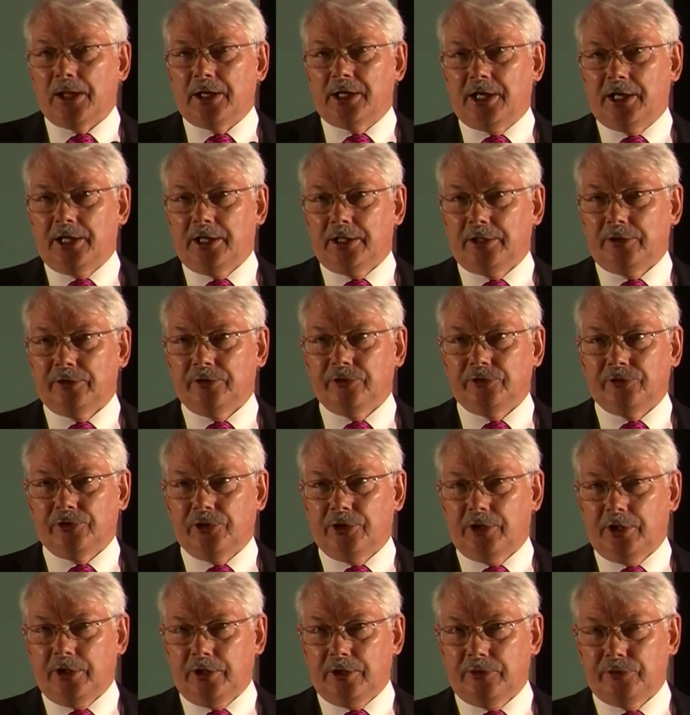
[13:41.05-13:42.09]
And
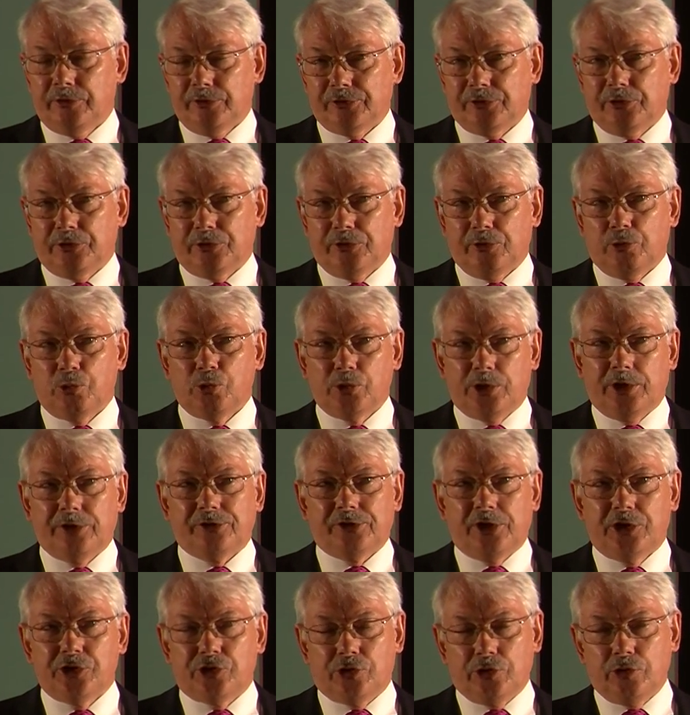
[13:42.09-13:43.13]
uh, there's an
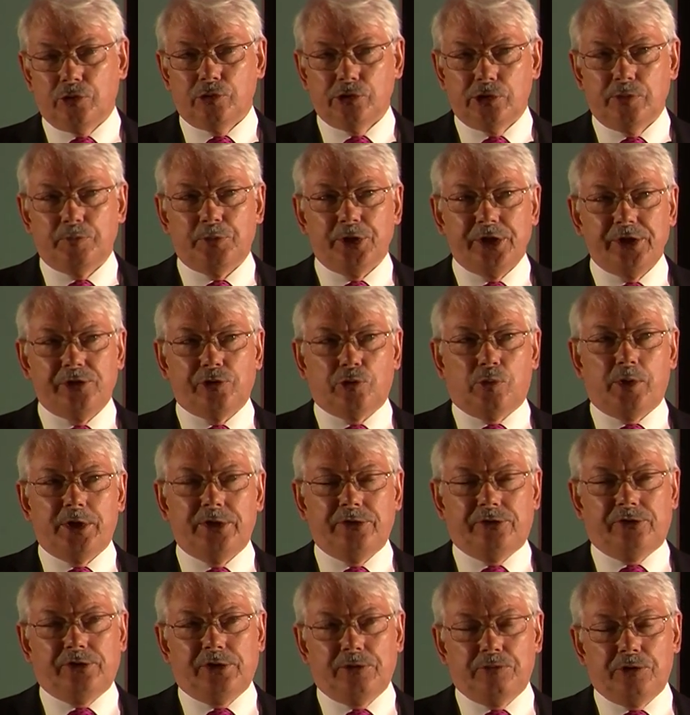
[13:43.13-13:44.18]
organization called the
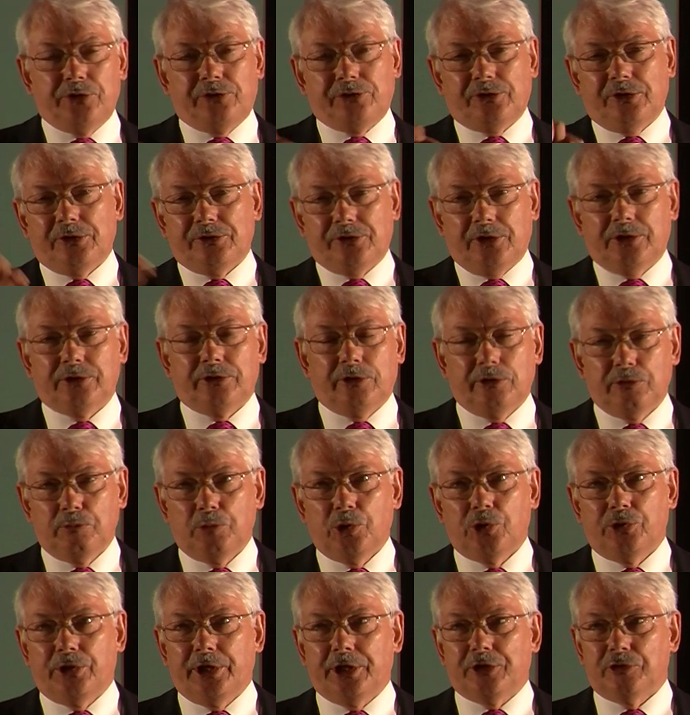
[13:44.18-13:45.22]
B20, which sits under the
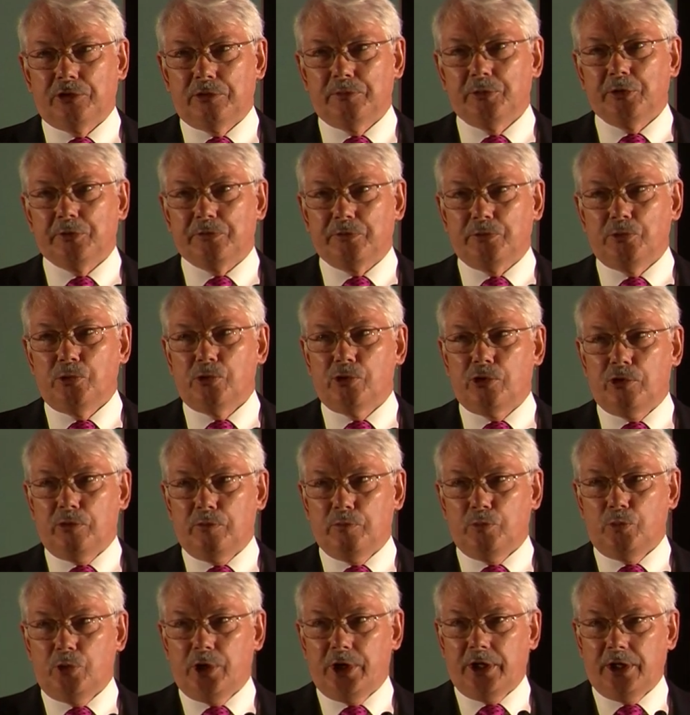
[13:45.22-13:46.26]
World Economic
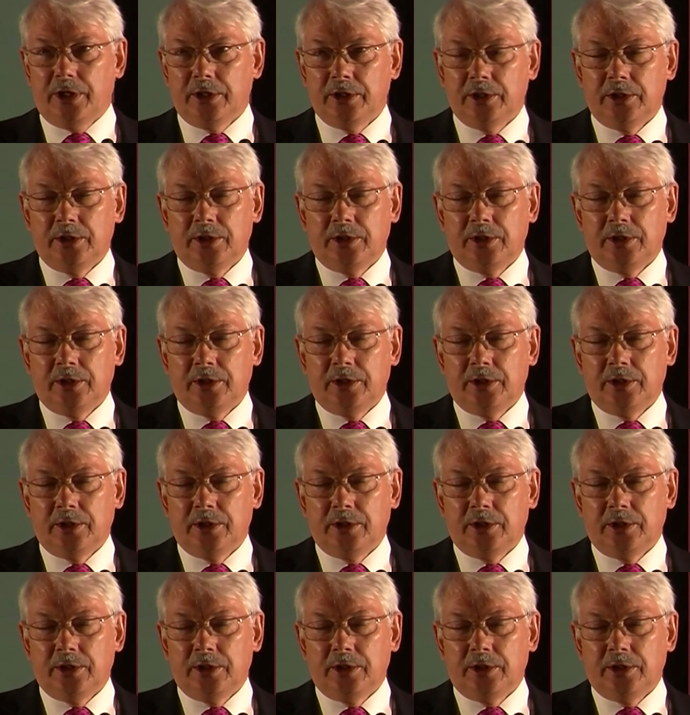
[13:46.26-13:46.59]
Forum, where